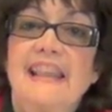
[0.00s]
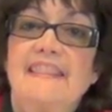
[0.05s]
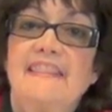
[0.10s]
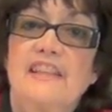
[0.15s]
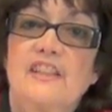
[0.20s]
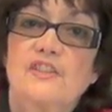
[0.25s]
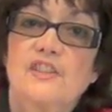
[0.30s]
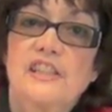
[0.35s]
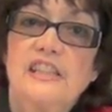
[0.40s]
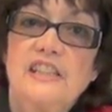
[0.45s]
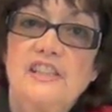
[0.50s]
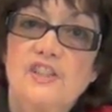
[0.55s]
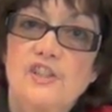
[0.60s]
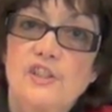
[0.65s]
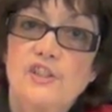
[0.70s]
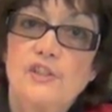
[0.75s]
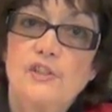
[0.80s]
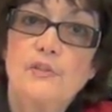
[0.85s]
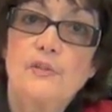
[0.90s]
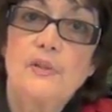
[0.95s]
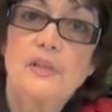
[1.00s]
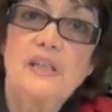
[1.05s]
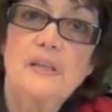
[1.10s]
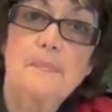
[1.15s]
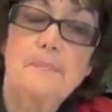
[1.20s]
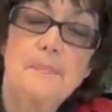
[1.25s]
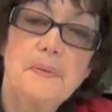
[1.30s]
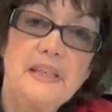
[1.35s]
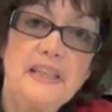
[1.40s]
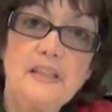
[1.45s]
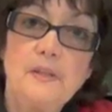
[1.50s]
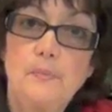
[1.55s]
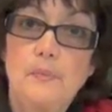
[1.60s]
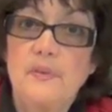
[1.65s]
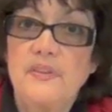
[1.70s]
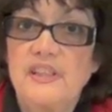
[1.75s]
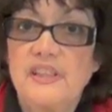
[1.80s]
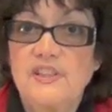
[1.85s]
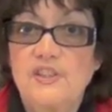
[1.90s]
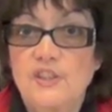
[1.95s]
they're teaching you to compete
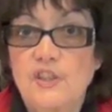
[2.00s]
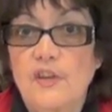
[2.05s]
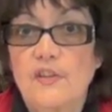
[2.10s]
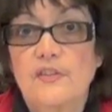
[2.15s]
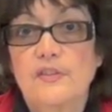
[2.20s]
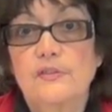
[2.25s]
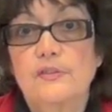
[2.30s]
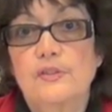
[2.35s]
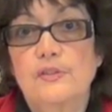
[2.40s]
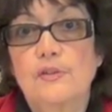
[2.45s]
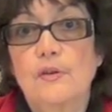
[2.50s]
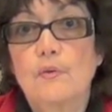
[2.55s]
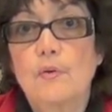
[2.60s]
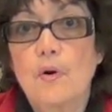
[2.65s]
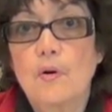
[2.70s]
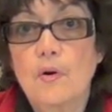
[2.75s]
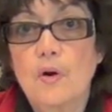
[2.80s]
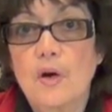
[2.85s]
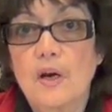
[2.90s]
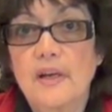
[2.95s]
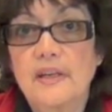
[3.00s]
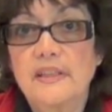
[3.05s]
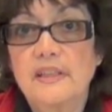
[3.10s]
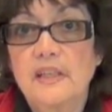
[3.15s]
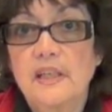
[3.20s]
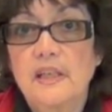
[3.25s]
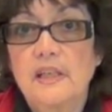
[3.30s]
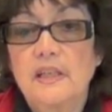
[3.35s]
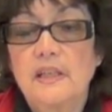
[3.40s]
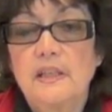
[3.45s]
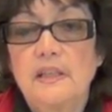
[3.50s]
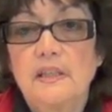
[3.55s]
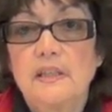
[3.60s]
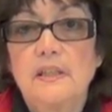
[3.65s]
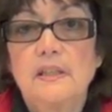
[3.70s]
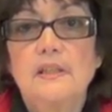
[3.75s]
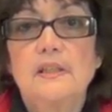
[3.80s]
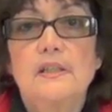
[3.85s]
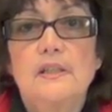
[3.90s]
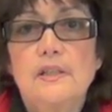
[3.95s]
with each other so hard.
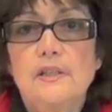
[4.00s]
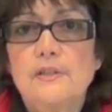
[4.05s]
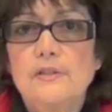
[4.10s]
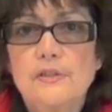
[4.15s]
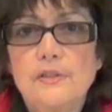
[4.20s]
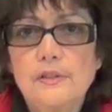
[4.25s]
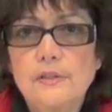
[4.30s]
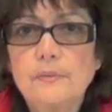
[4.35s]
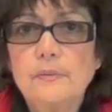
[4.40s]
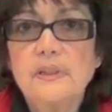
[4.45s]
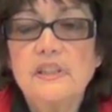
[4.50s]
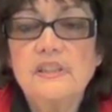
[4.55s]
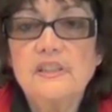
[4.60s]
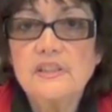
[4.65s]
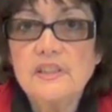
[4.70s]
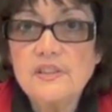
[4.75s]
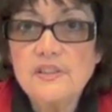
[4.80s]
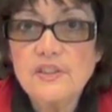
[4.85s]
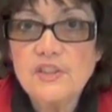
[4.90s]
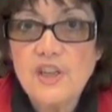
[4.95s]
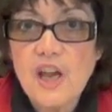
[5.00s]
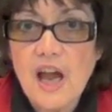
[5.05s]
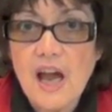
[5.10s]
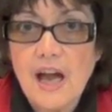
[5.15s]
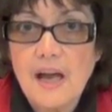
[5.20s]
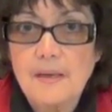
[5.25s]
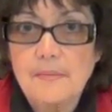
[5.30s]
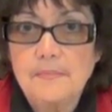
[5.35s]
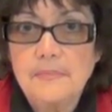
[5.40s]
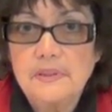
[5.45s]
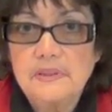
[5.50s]
Do a good job